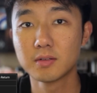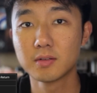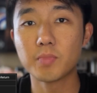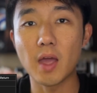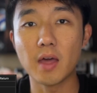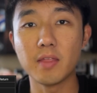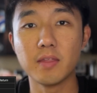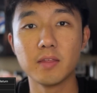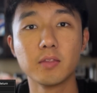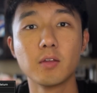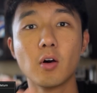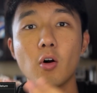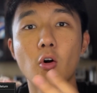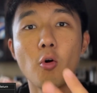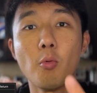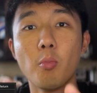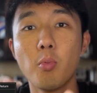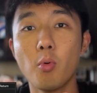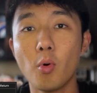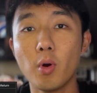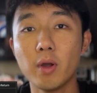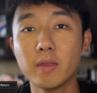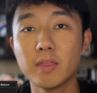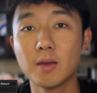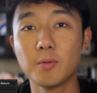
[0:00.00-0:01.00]
I think the whole
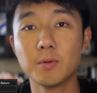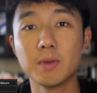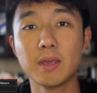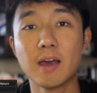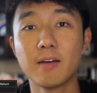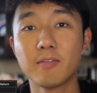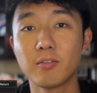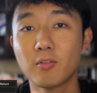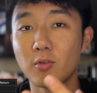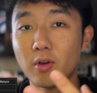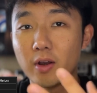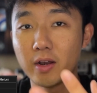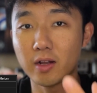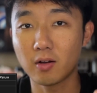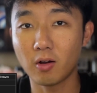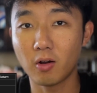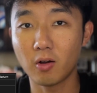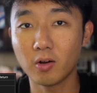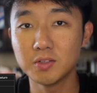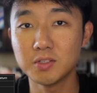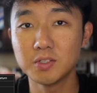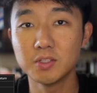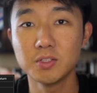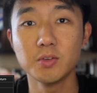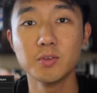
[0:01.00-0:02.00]
point that we have credit
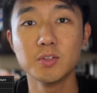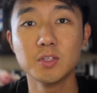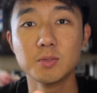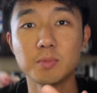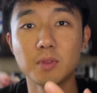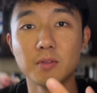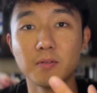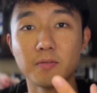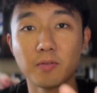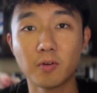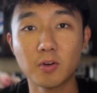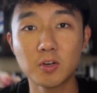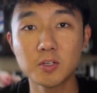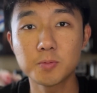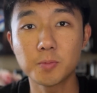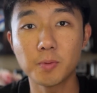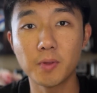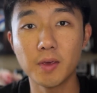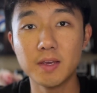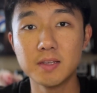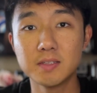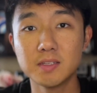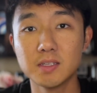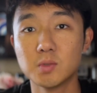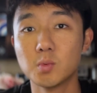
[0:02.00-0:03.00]
cards and use them in the first
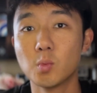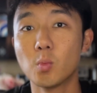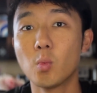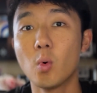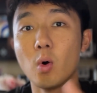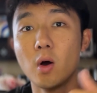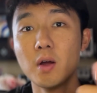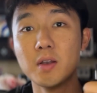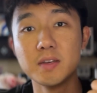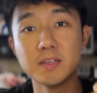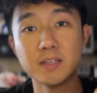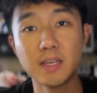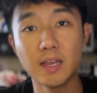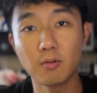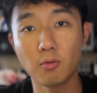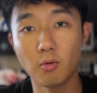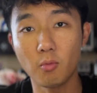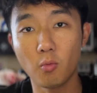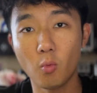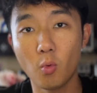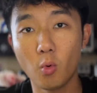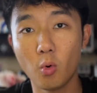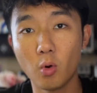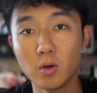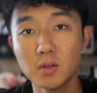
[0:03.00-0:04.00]
place is 1, to get
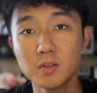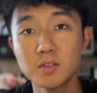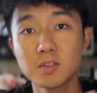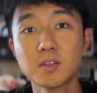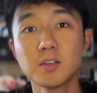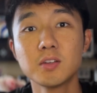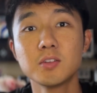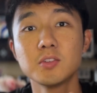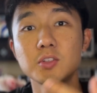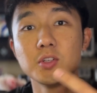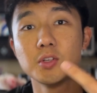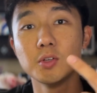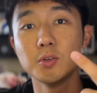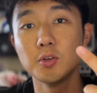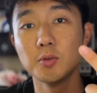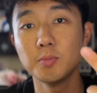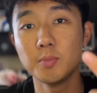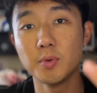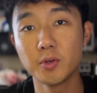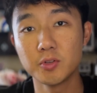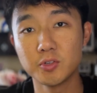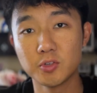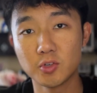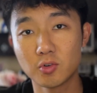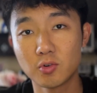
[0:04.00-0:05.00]
rewards, 2, to
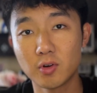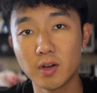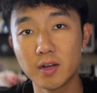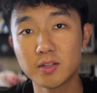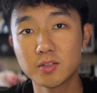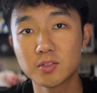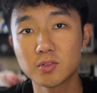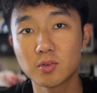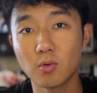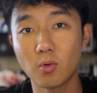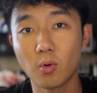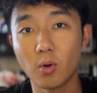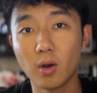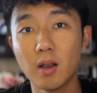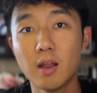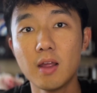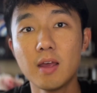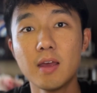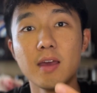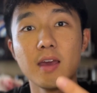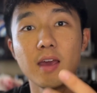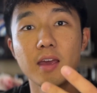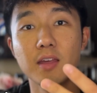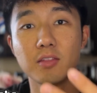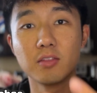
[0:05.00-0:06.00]
build your credit score,
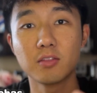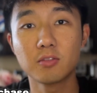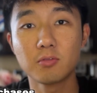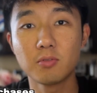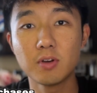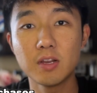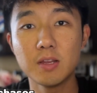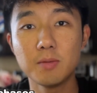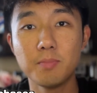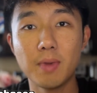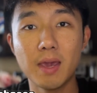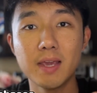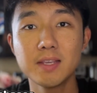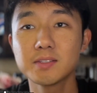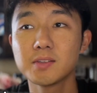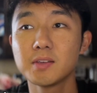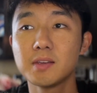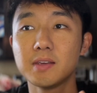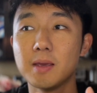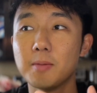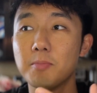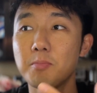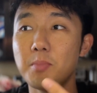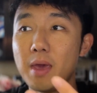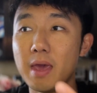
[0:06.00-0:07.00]
and 3, basically
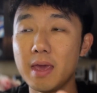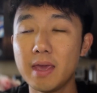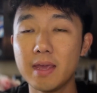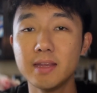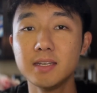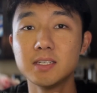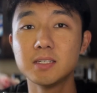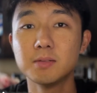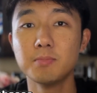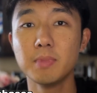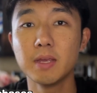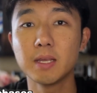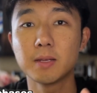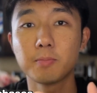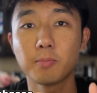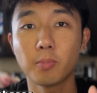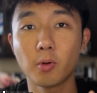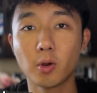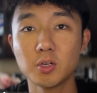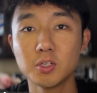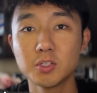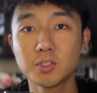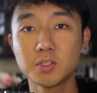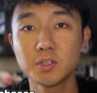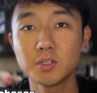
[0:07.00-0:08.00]
get paid to make
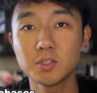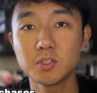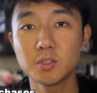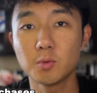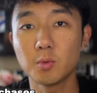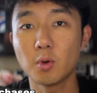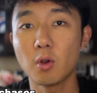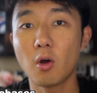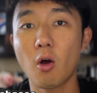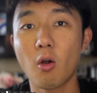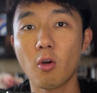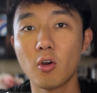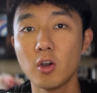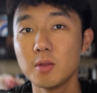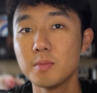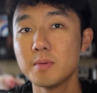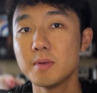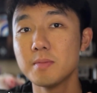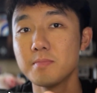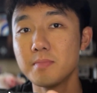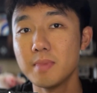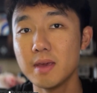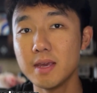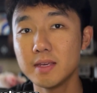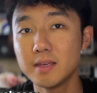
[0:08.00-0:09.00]
purchases you would already be
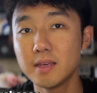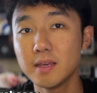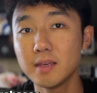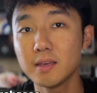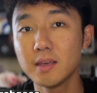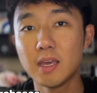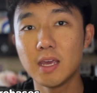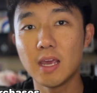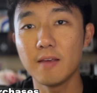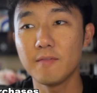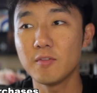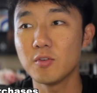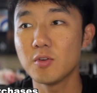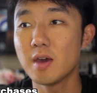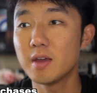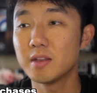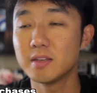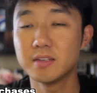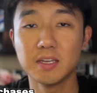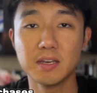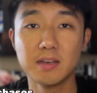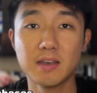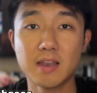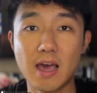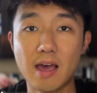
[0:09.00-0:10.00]
making if you
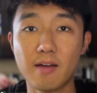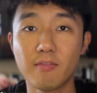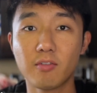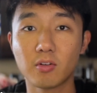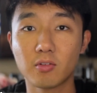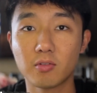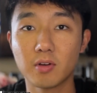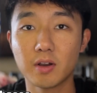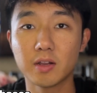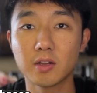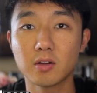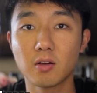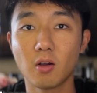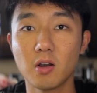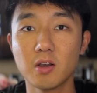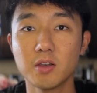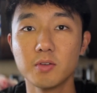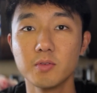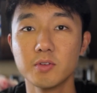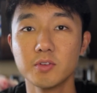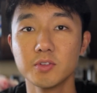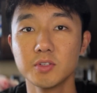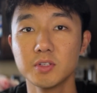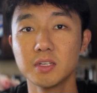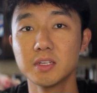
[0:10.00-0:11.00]
didn't have a credit card and you're
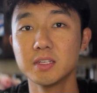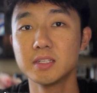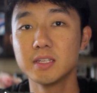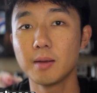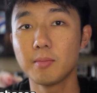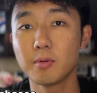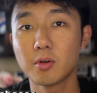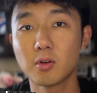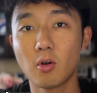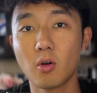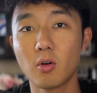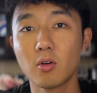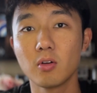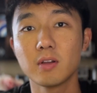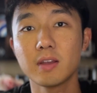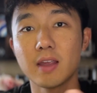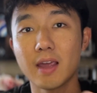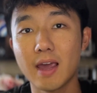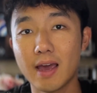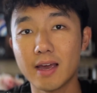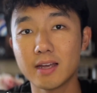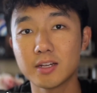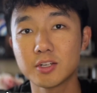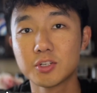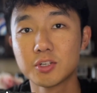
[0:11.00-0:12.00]
using a debit card or
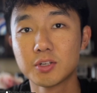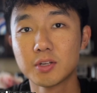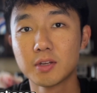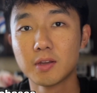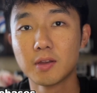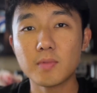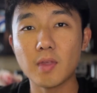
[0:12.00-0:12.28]
cash.